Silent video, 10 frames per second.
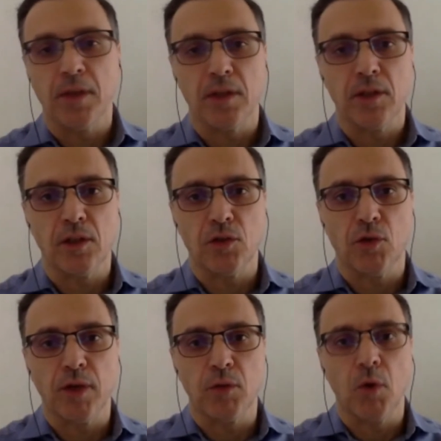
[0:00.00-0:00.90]
has done such
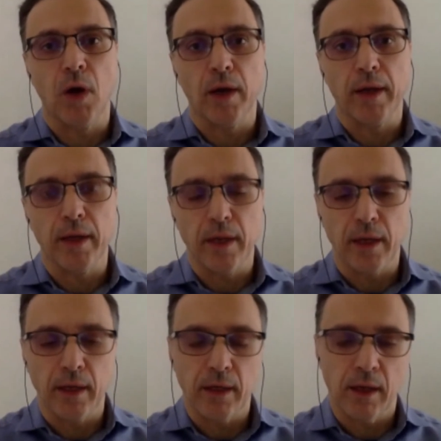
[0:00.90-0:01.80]
great work
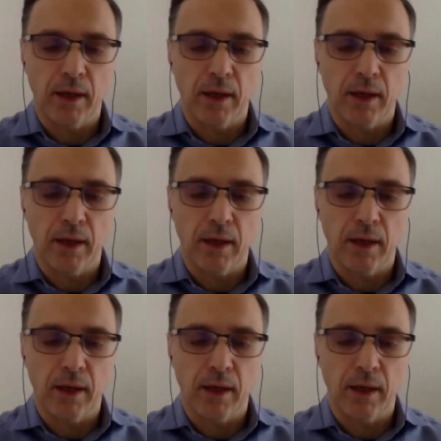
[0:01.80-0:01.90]
in